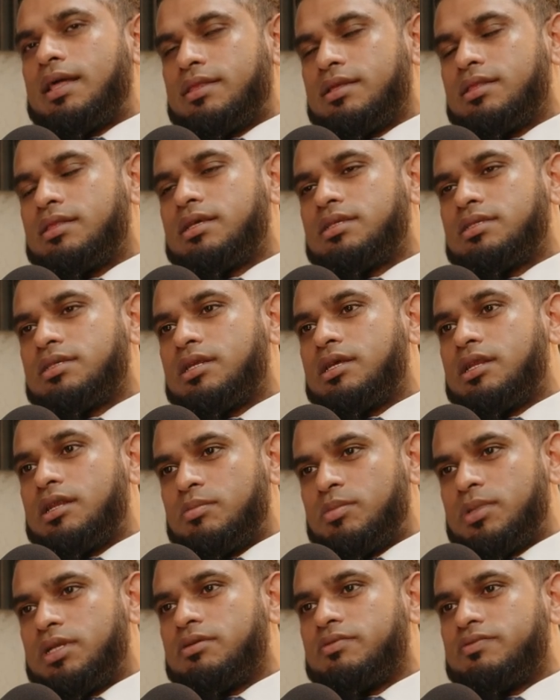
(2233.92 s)
I think there's an
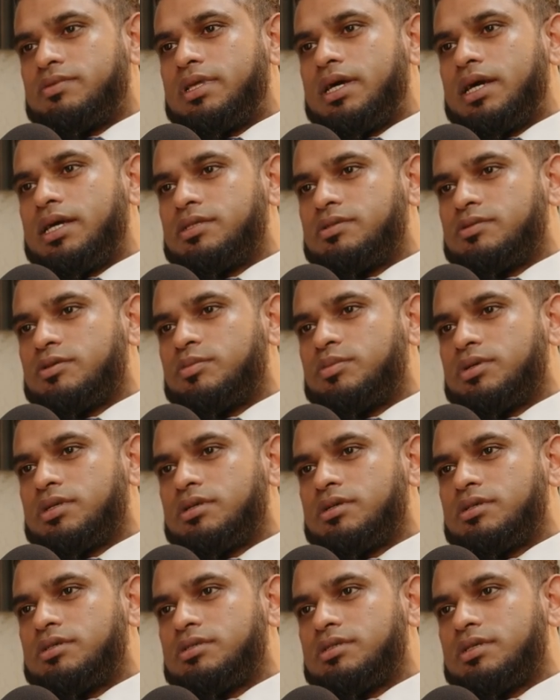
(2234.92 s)
element of that as well
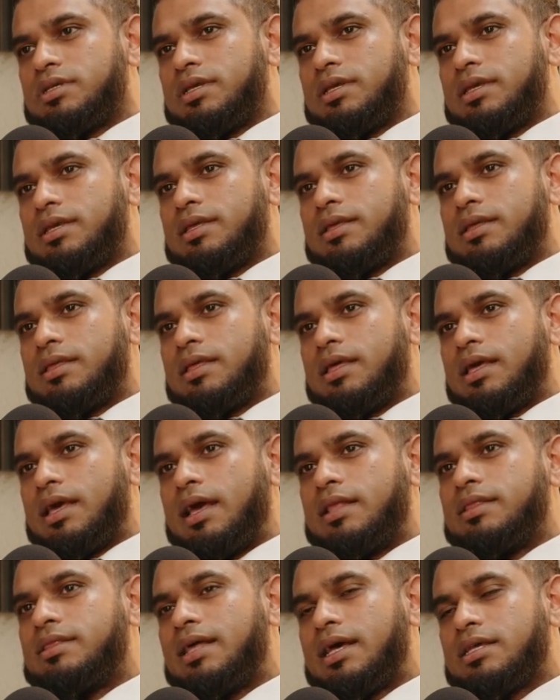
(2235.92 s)
because,
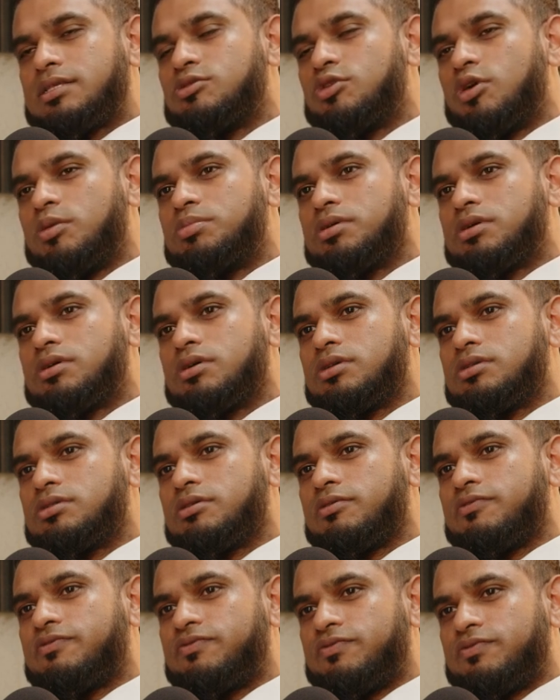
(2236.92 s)
and that's not
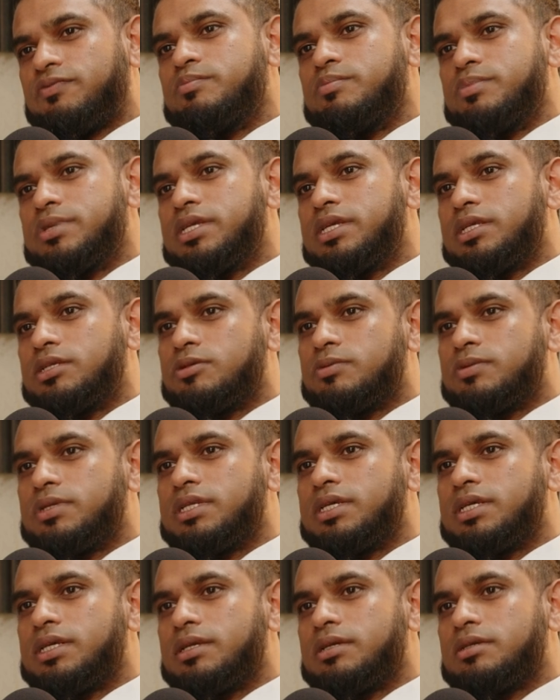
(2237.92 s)
because of me
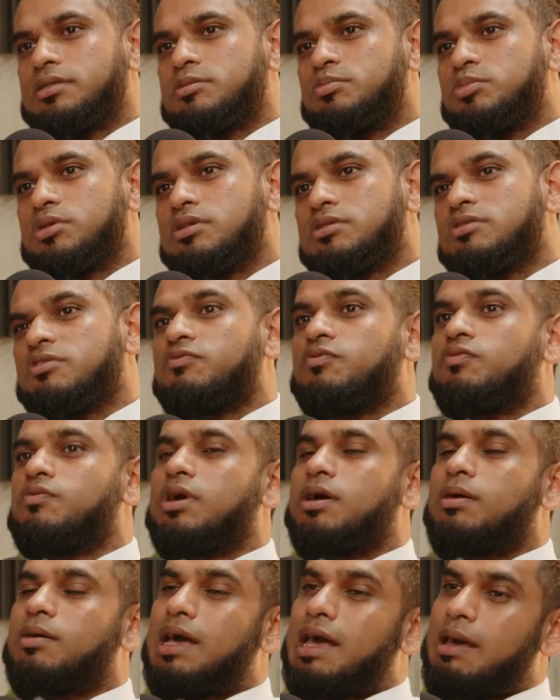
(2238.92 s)
doing it. It's because of
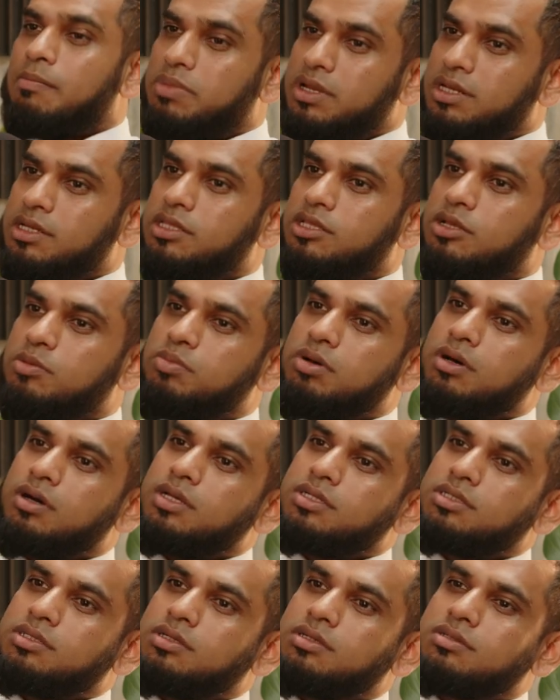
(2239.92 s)
what happened in the
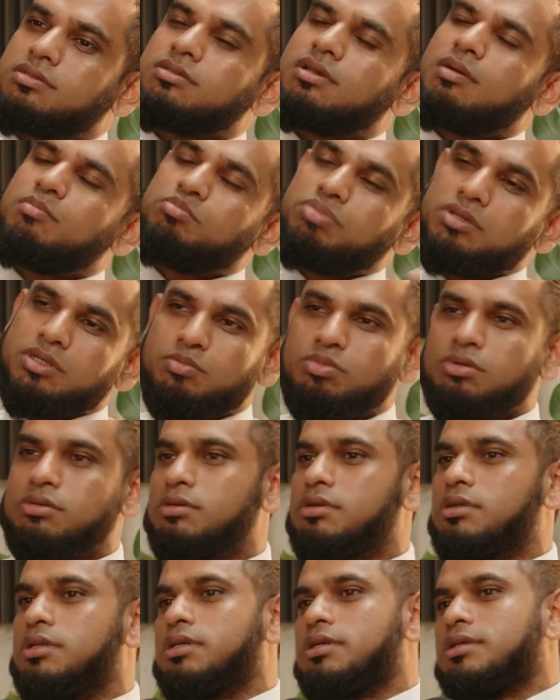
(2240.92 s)
past. Some
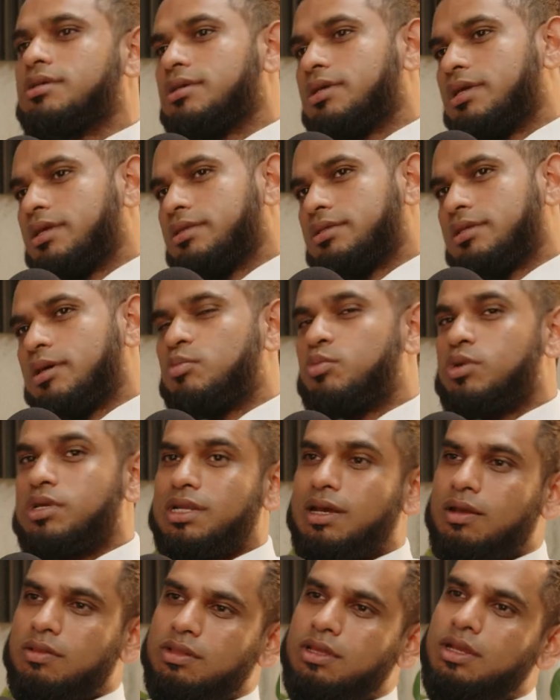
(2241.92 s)
people somewhere
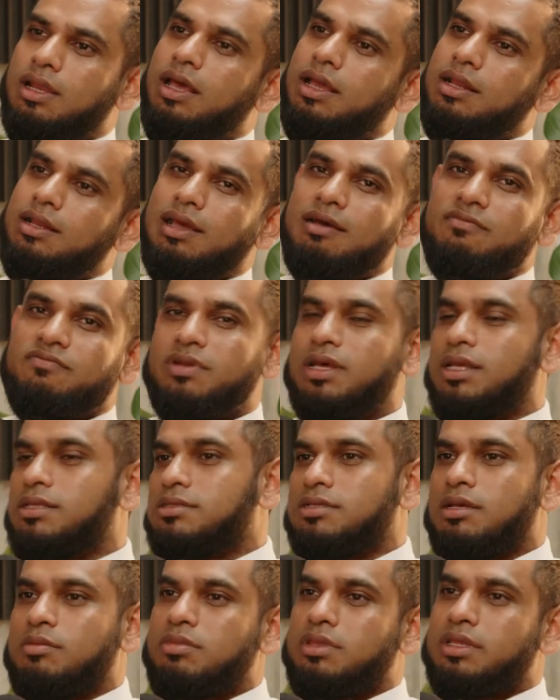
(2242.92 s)
down the line have
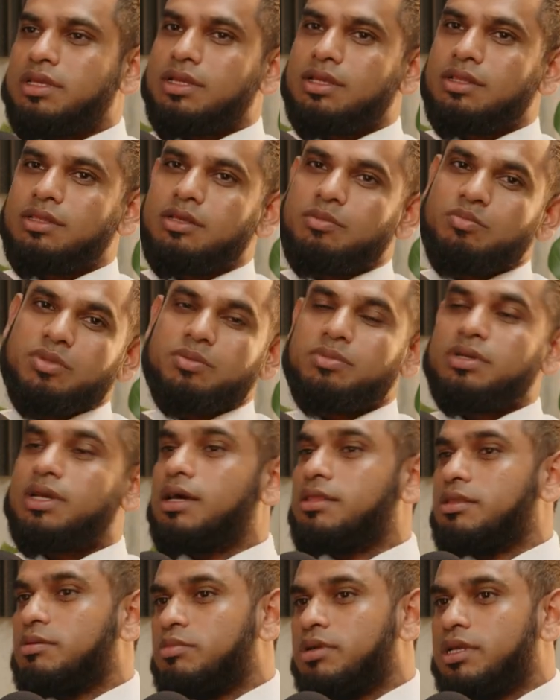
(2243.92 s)
done something and then maybe
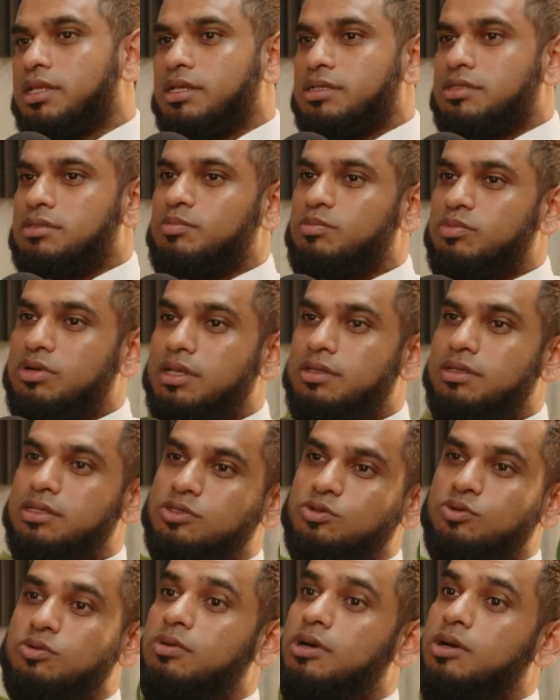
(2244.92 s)
other brothers
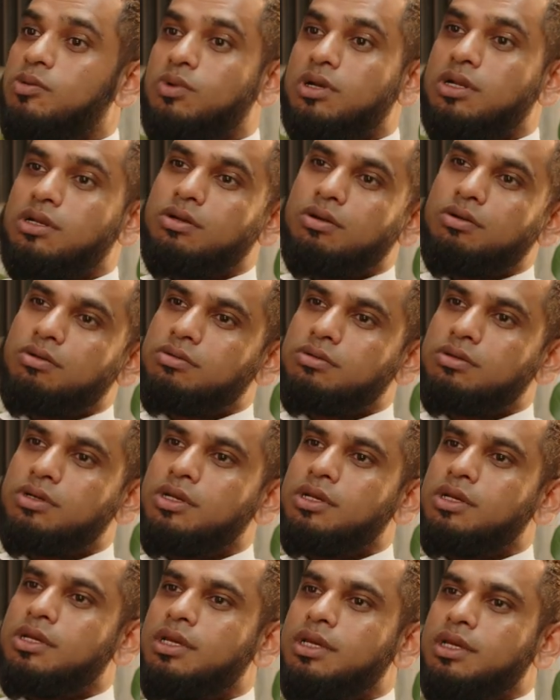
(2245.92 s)
brothers who are well known